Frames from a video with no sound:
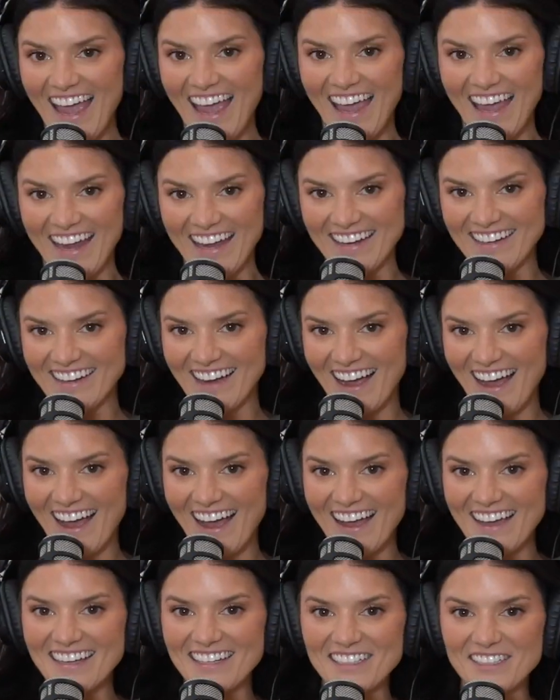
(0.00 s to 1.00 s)
Hey
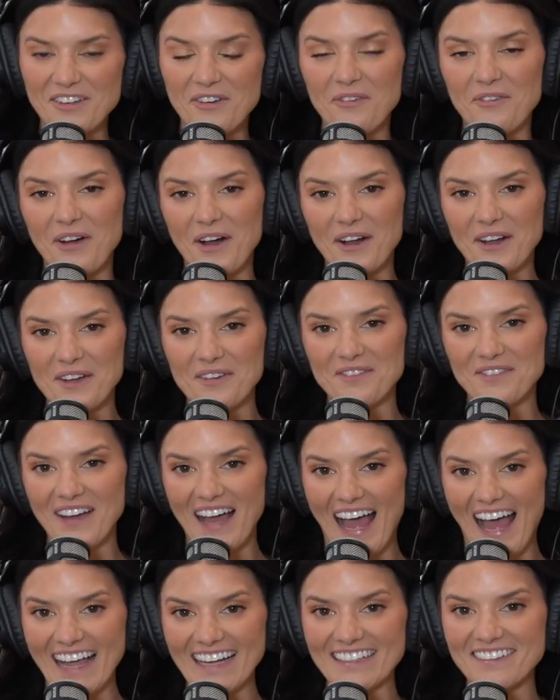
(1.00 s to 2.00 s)
guys, welcome
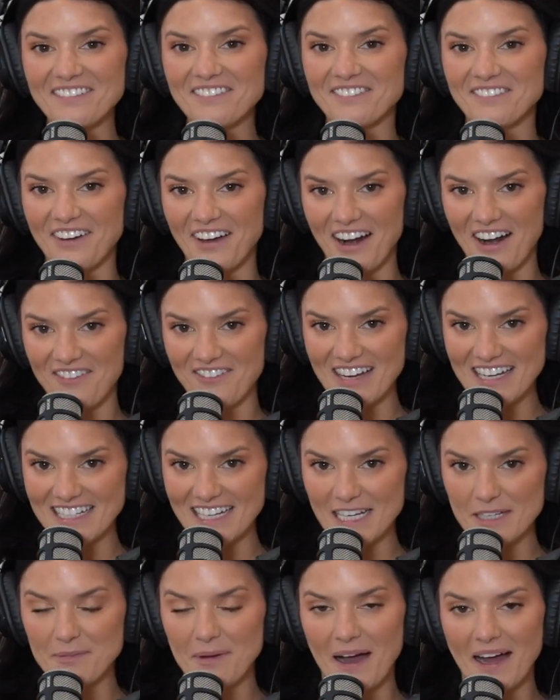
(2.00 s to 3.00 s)
back. Fun on
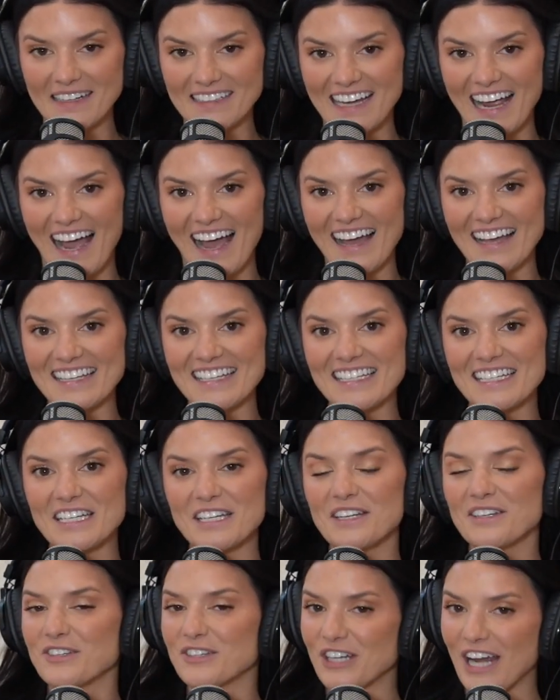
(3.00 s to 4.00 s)
Weekdays
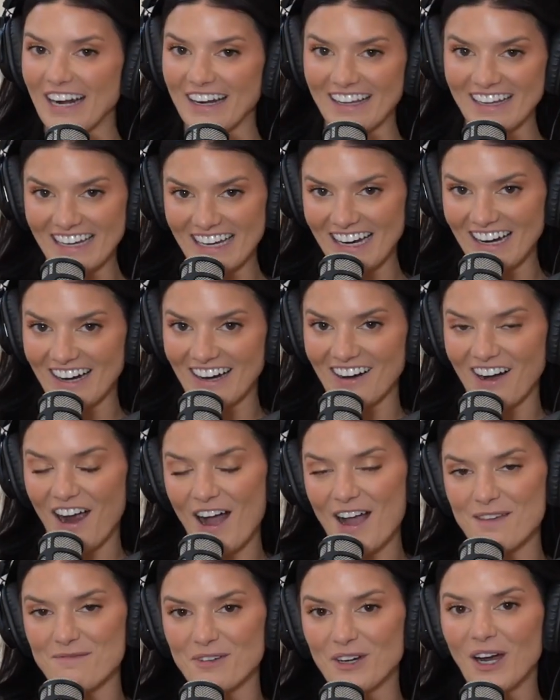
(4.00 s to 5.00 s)
podcast. Jenna here.
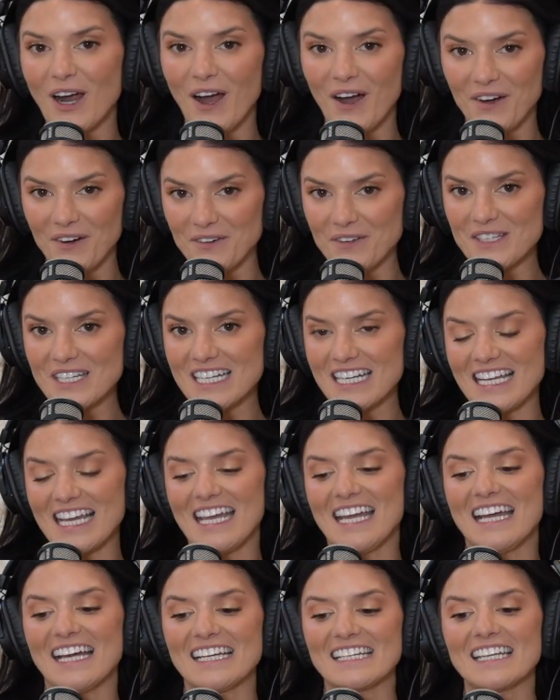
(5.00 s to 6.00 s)
I'm your host.
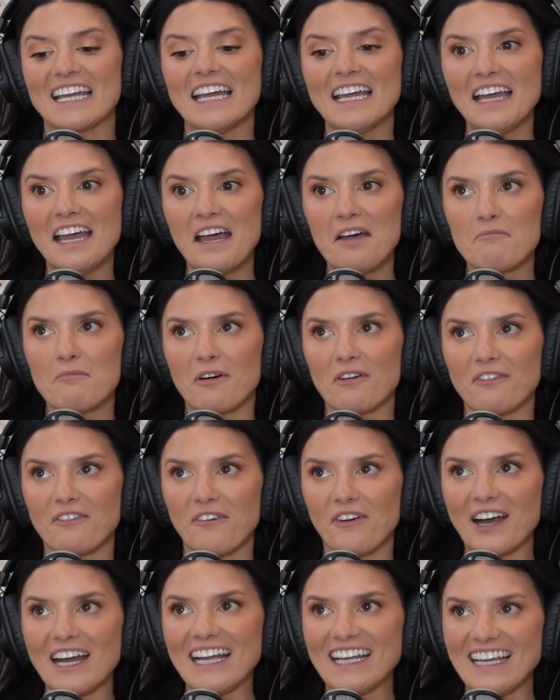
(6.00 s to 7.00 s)
And
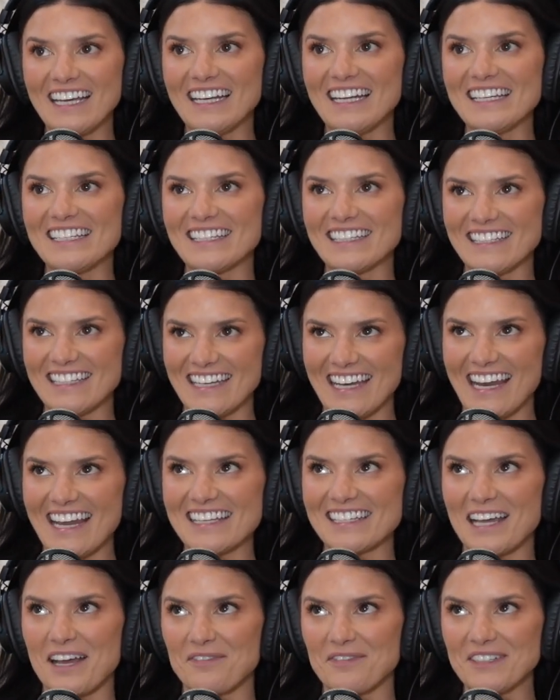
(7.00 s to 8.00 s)
before I get into
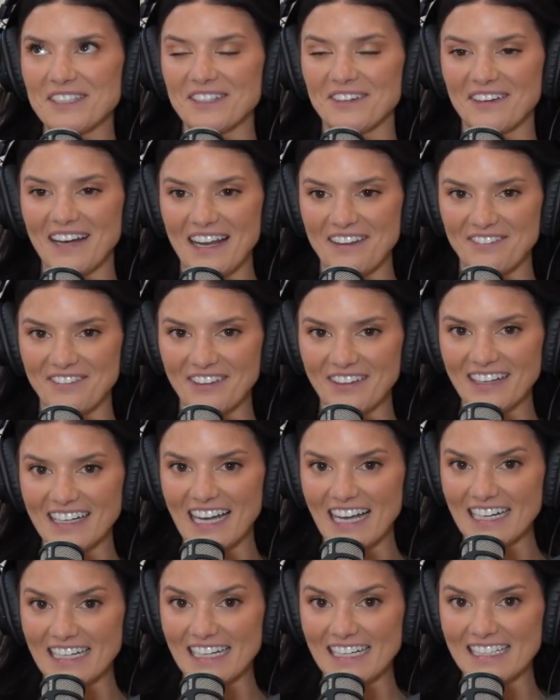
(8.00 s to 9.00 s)
today's episode, I feel like
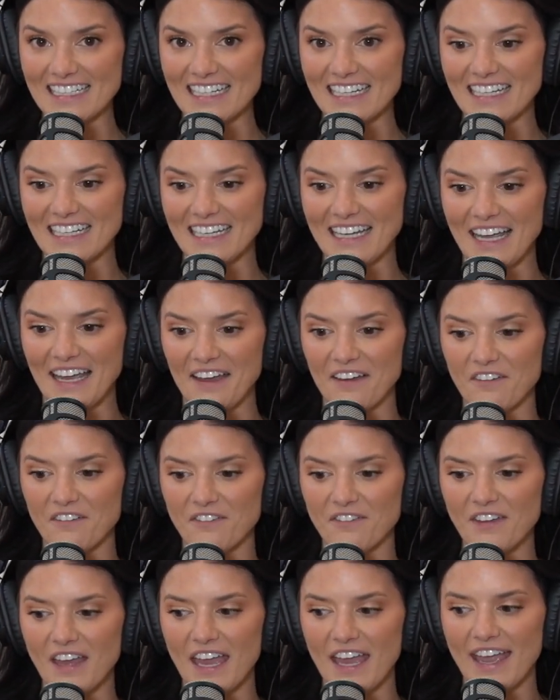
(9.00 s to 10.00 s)
I need to
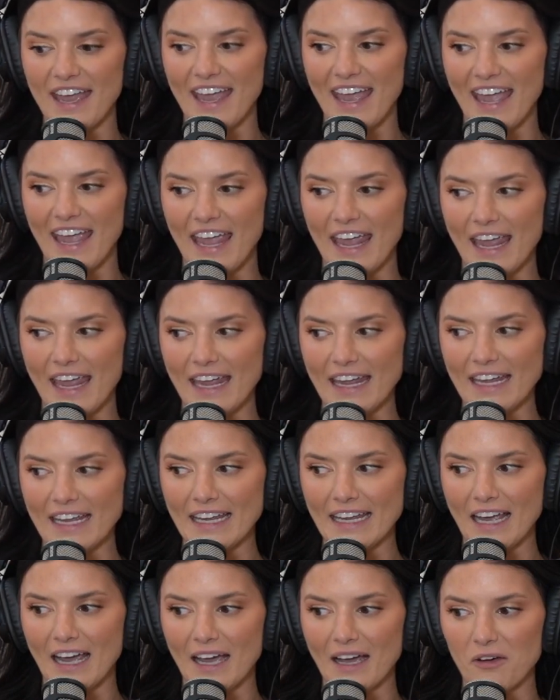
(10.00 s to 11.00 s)
give
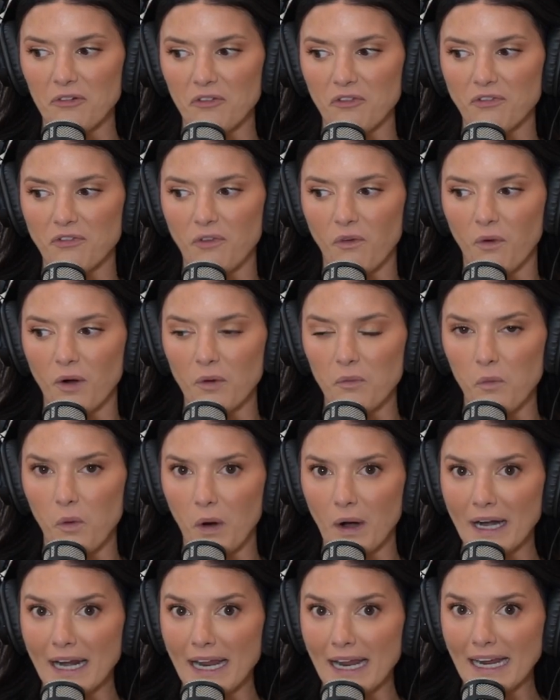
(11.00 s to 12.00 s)
a
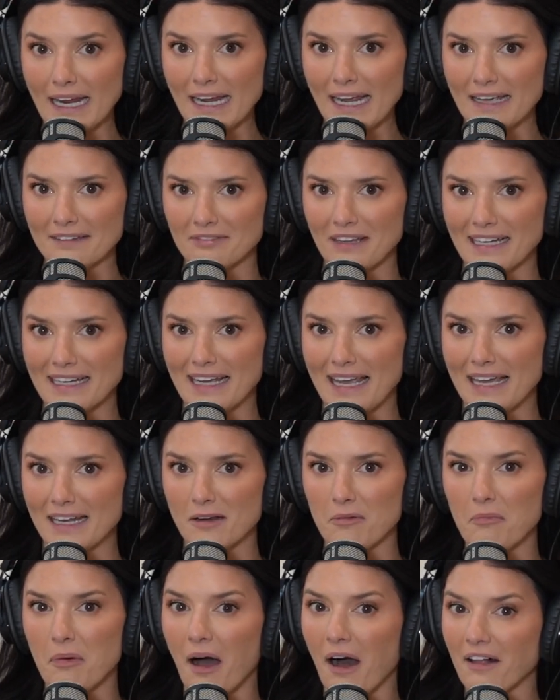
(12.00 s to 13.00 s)
forewarning, like an
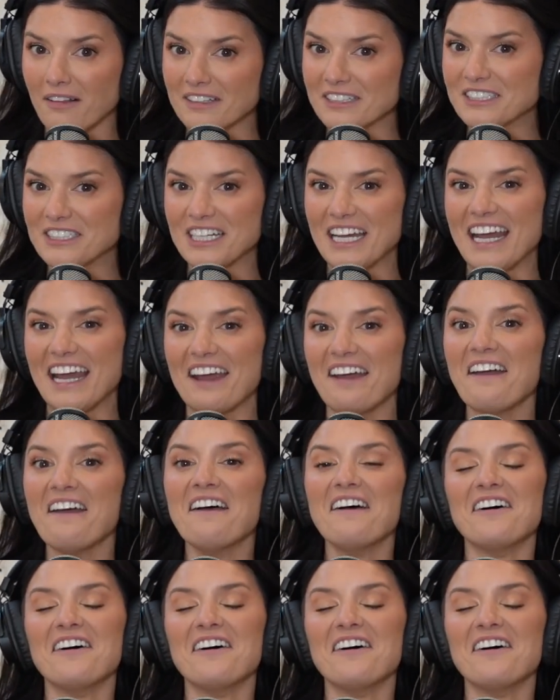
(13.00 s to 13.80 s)
apology